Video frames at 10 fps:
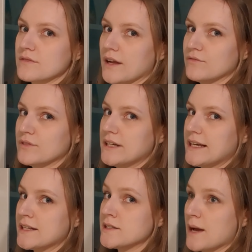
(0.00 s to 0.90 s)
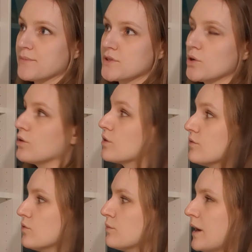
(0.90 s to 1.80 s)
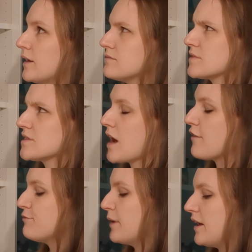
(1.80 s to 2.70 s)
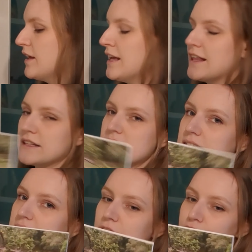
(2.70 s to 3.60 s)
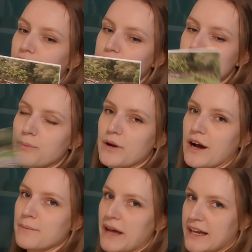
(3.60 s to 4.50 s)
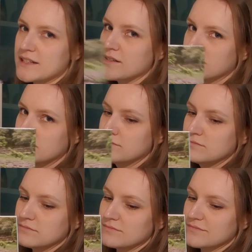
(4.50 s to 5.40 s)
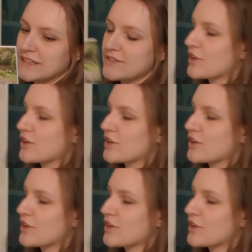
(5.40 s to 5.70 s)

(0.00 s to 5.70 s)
like really in-depth tour of all my stuff, but this a little photo book I made years